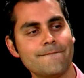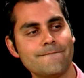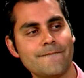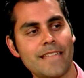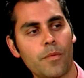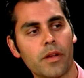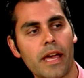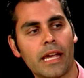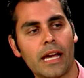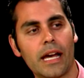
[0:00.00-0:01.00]
then we're
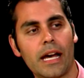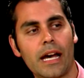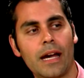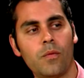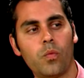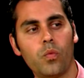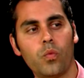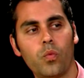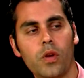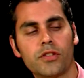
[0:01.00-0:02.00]
like,
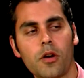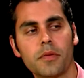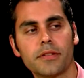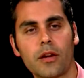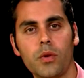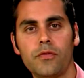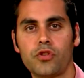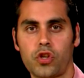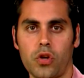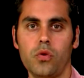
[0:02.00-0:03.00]
it's almost like we've
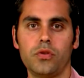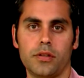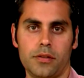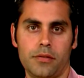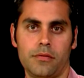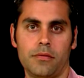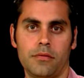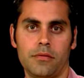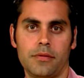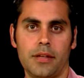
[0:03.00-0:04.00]
chosen
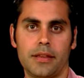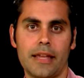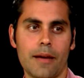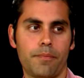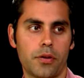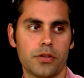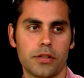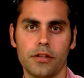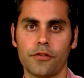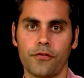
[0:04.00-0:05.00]
that
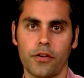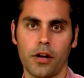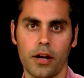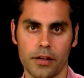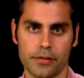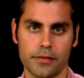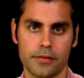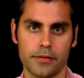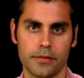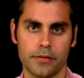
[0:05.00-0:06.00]
person is for
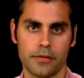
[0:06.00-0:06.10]
us